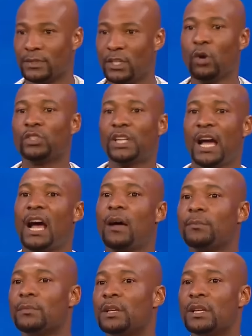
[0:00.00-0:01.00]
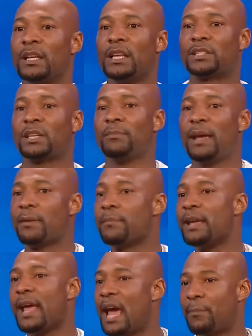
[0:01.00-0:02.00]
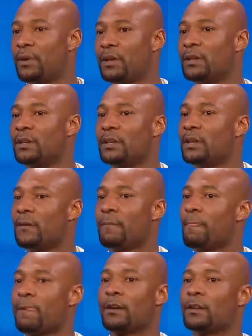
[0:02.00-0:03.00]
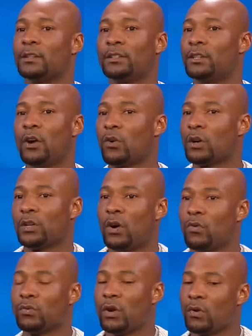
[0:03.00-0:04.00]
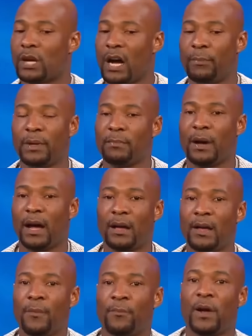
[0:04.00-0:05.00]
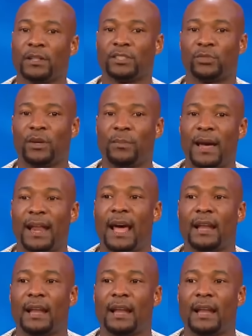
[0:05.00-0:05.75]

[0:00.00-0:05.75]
Your job is to make me happy. Don't, don't, don't come in my presence with a bad